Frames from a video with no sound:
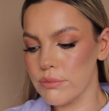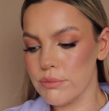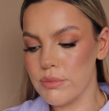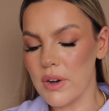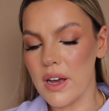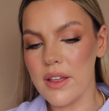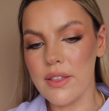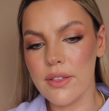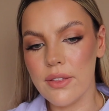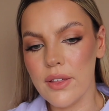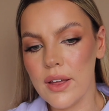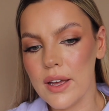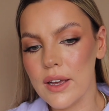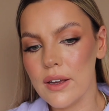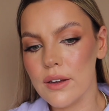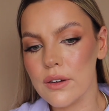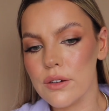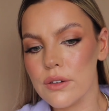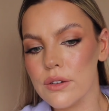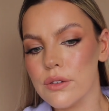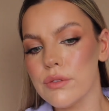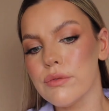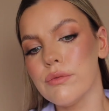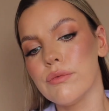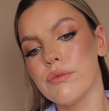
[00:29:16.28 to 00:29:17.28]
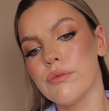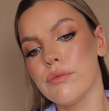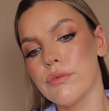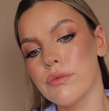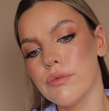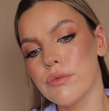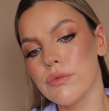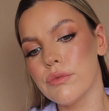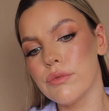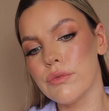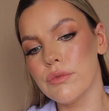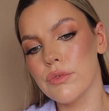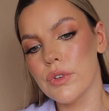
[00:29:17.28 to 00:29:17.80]
But I think
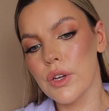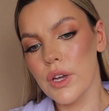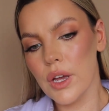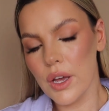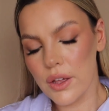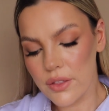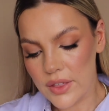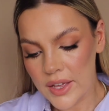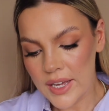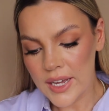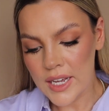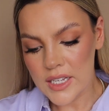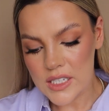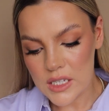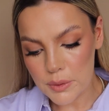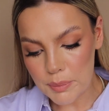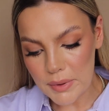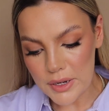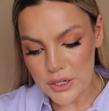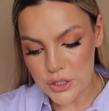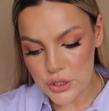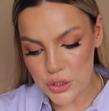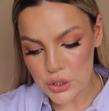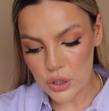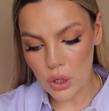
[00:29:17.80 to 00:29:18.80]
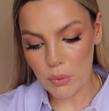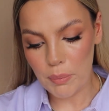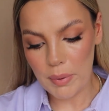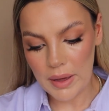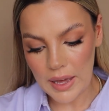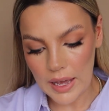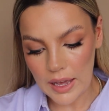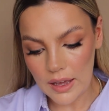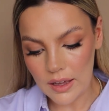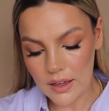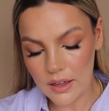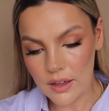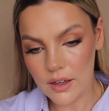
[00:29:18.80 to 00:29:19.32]
it's a bit too
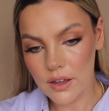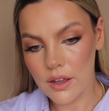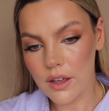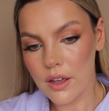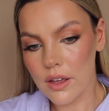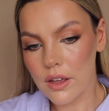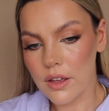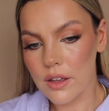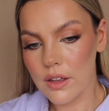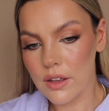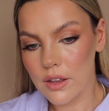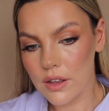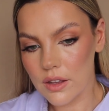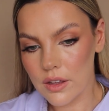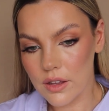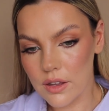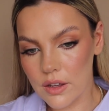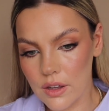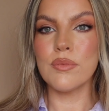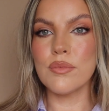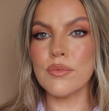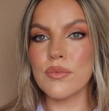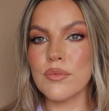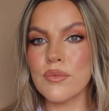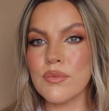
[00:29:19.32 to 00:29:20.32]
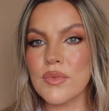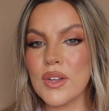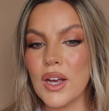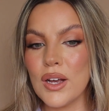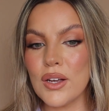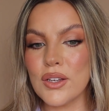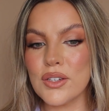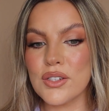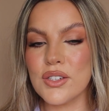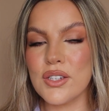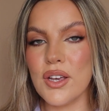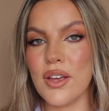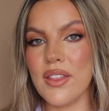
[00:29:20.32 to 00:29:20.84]
pink.
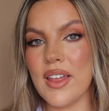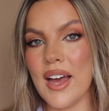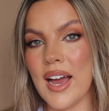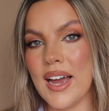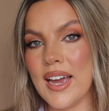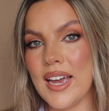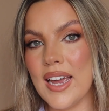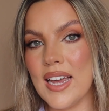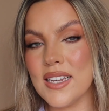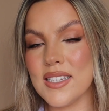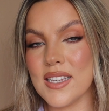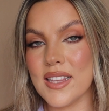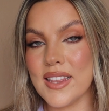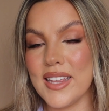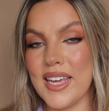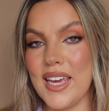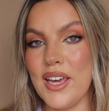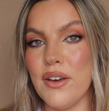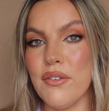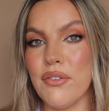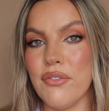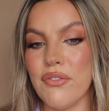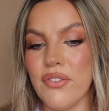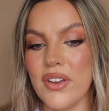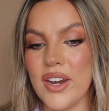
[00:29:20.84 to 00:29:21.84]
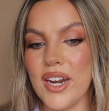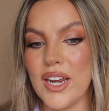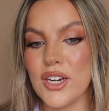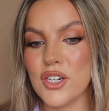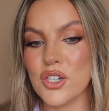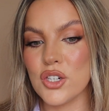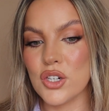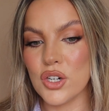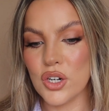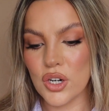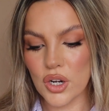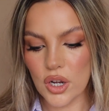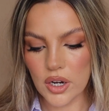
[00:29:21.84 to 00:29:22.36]
So that is the
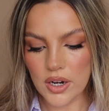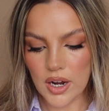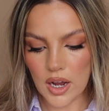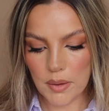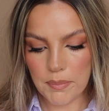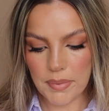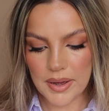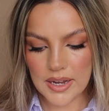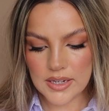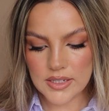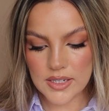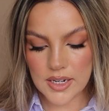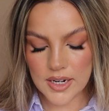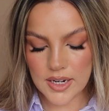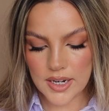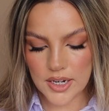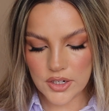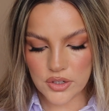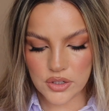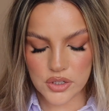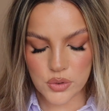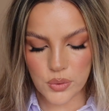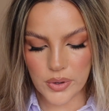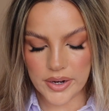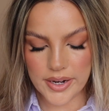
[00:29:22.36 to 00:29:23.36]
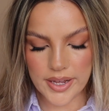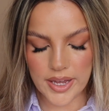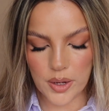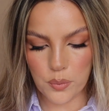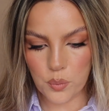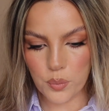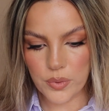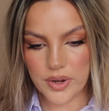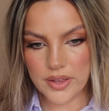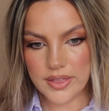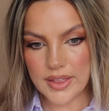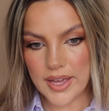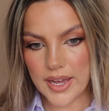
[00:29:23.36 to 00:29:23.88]
finished look. I basically just went
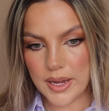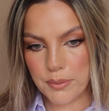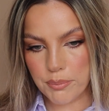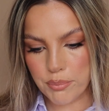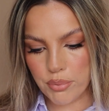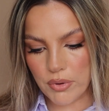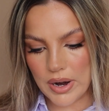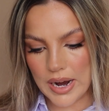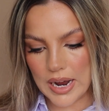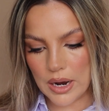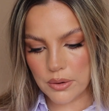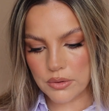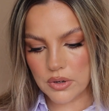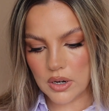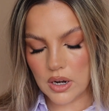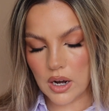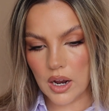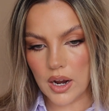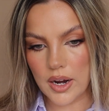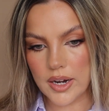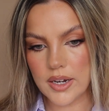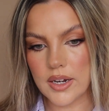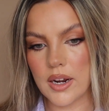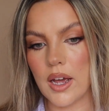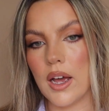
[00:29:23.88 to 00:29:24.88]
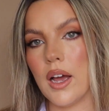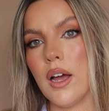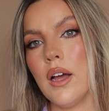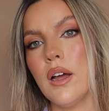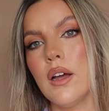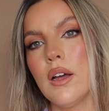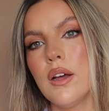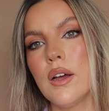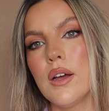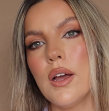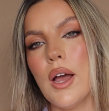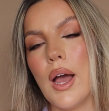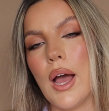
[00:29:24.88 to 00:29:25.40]
in with a brown liner.
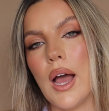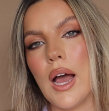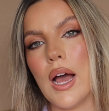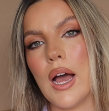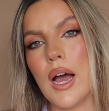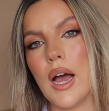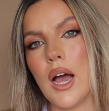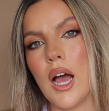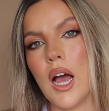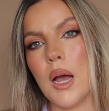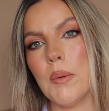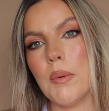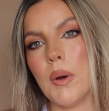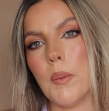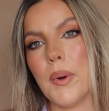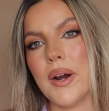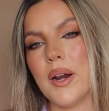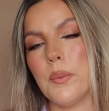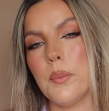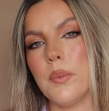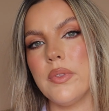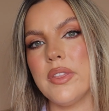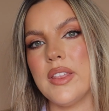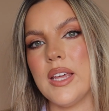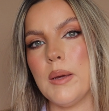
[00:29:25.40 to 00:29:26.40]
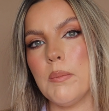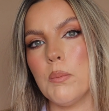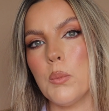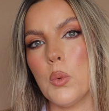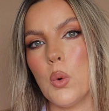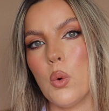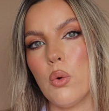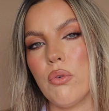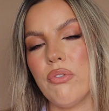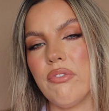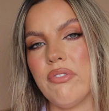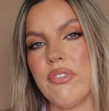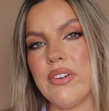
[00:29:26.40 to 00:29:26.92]
I went in with the
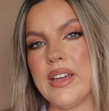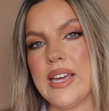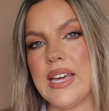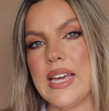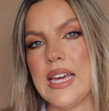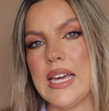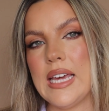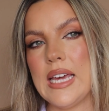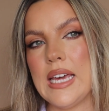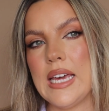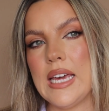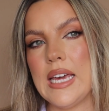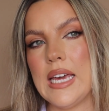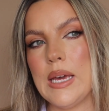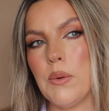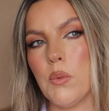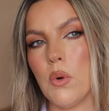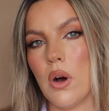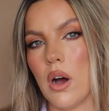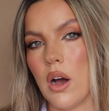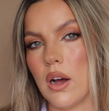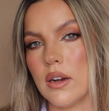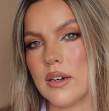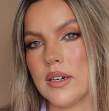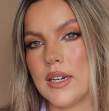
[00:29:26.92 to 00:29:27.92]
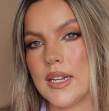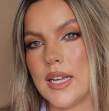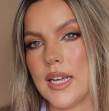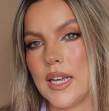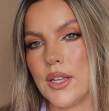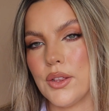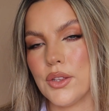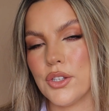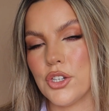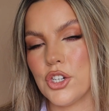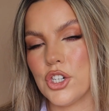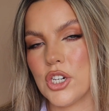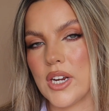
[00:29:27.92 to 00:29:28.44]
Morphe one
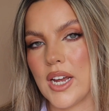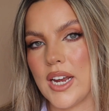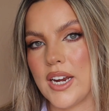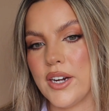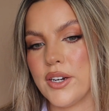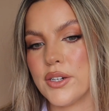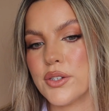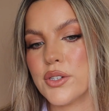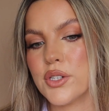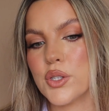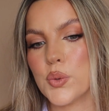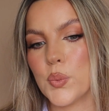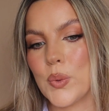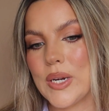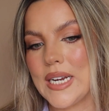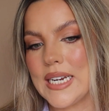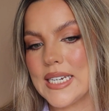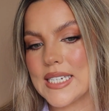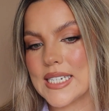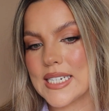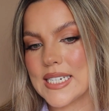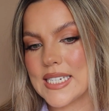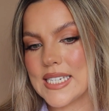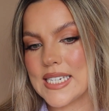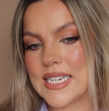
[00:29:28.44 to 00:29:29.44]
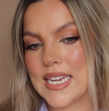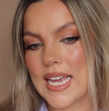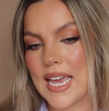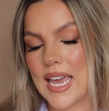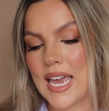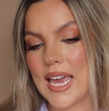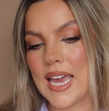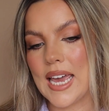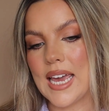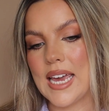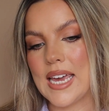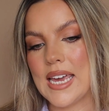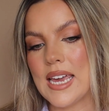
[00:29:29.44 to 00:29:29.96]
in the shade Sweet
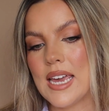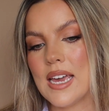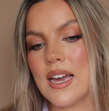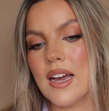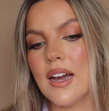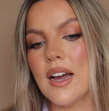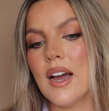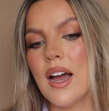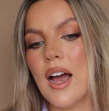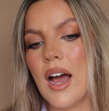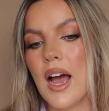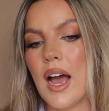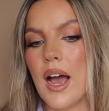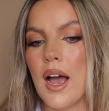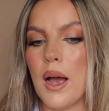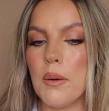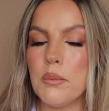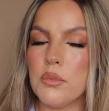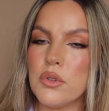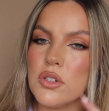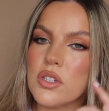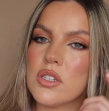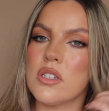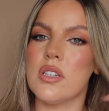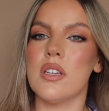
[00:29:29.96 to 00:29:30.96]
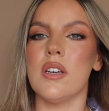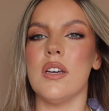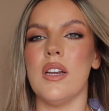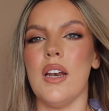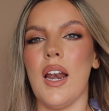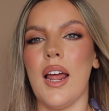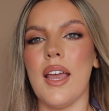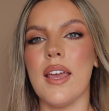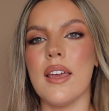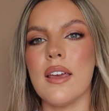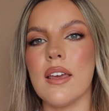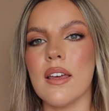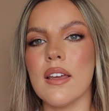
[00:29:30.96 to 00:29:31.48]
Tea, just to
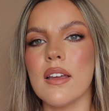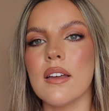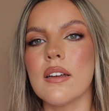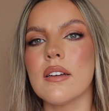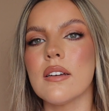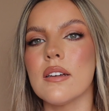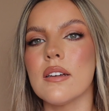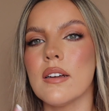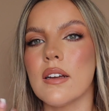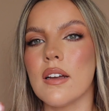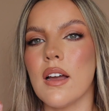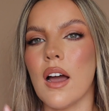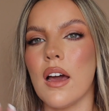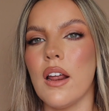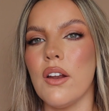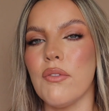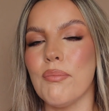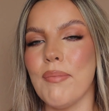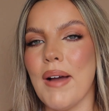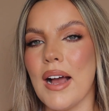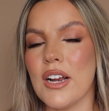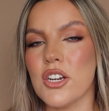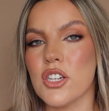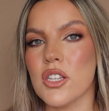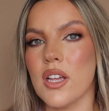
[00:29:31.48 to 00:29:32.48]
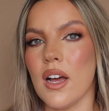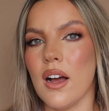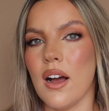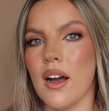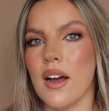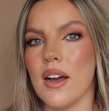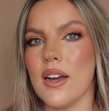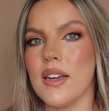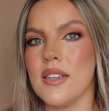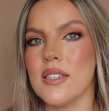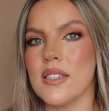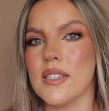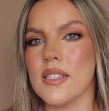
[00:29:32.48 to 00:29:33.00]
like kind of match the
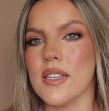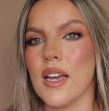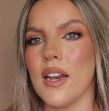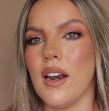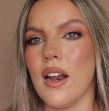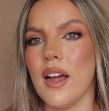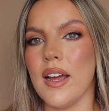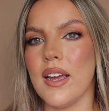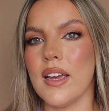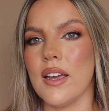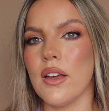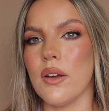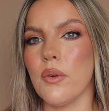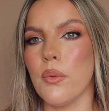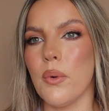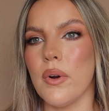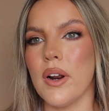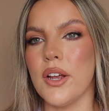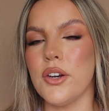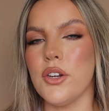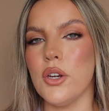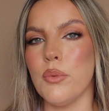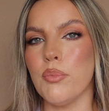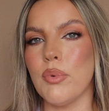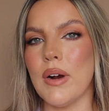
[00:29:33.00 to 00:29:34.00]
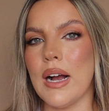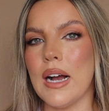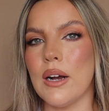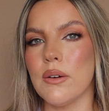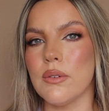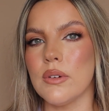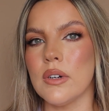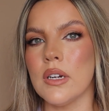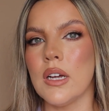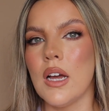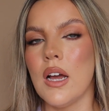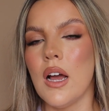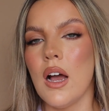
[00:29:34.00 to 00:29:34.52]
eyes. I like when I do
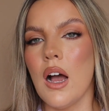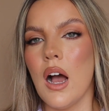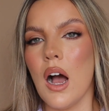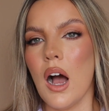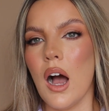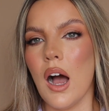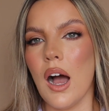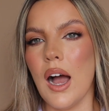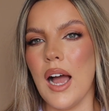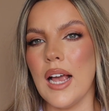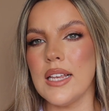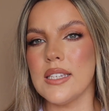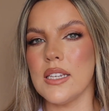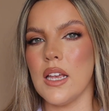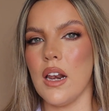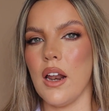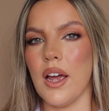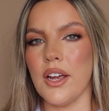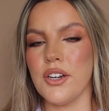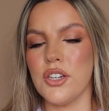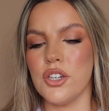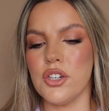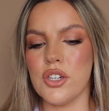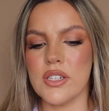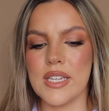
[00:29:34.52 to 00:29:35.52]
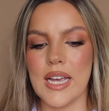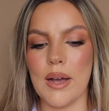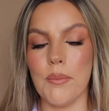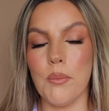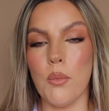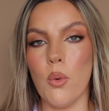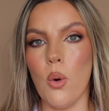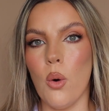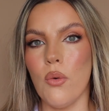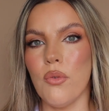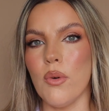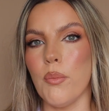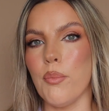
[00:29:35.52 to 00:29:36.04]
brown eyes, I like to just have
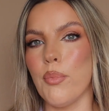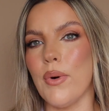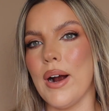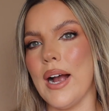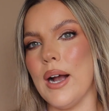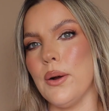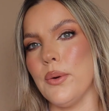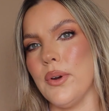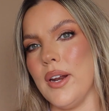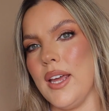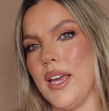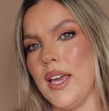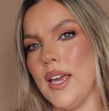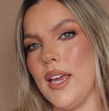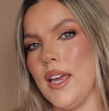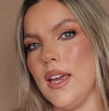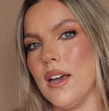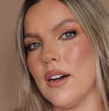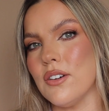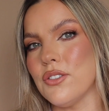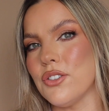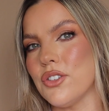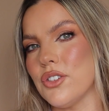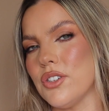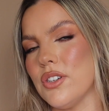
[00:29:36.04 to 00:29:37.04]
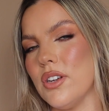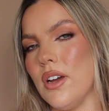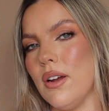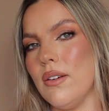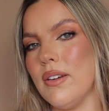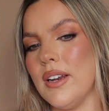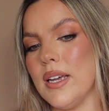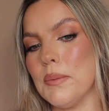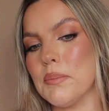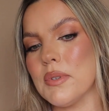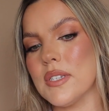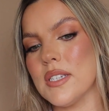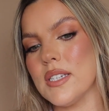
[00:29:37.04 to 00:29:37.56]
more of a browny undertone
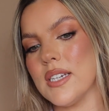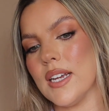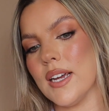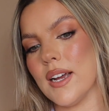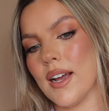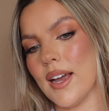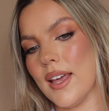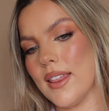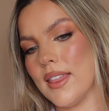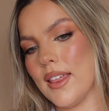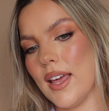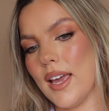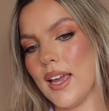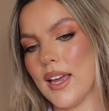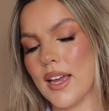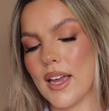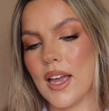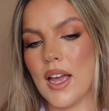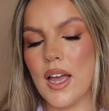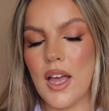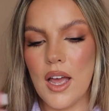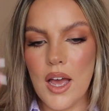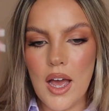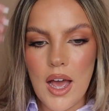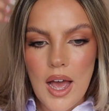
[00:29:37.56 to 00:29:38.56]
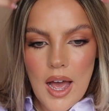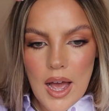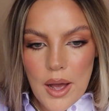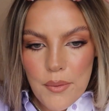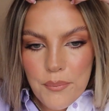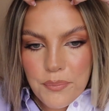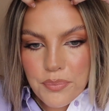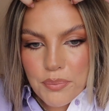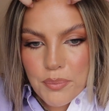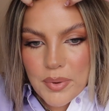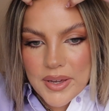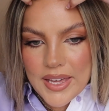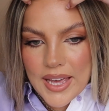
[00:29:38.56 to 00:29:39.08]
lipstick, I think.
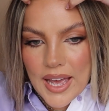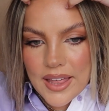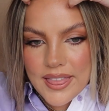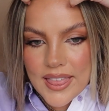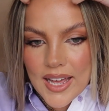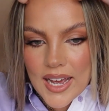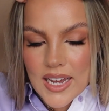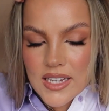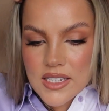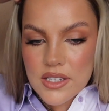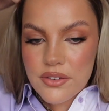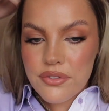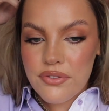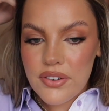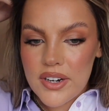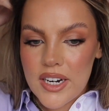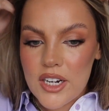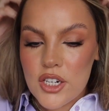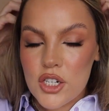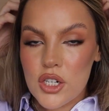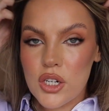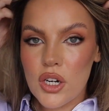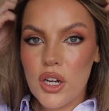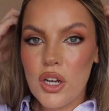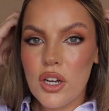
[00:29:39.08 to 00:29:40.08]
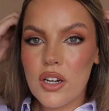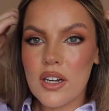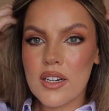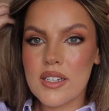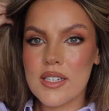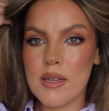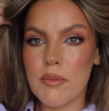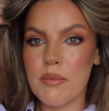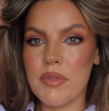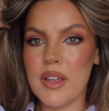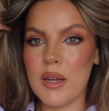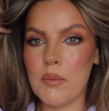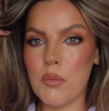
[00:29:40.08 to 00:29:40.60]
But yeah, that is the finished look,
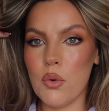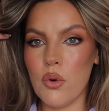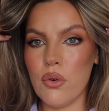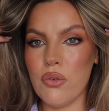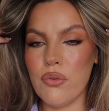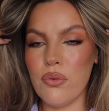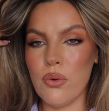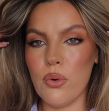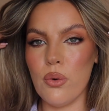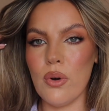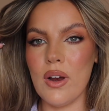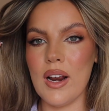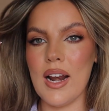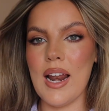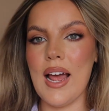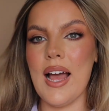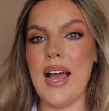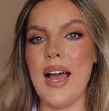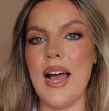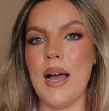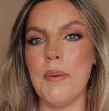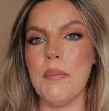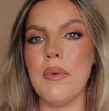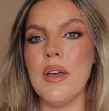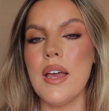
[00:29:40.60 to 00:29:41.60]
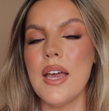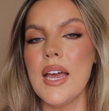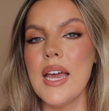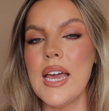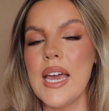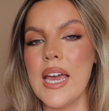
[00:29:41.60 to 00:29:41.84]
something more for glam.